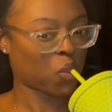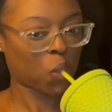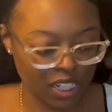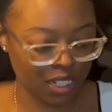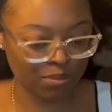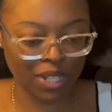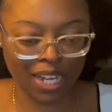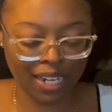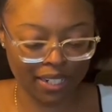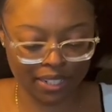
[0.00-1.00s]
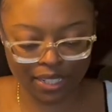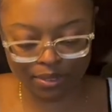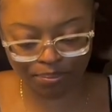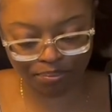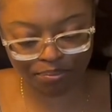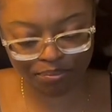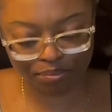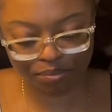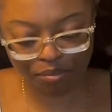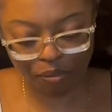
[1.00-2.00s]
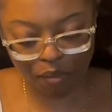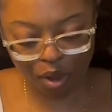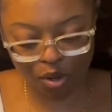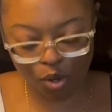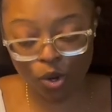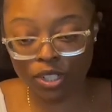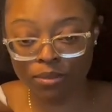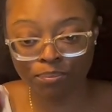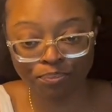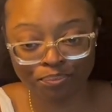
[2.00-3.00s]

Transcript: yeah, that ain't it. Gordon,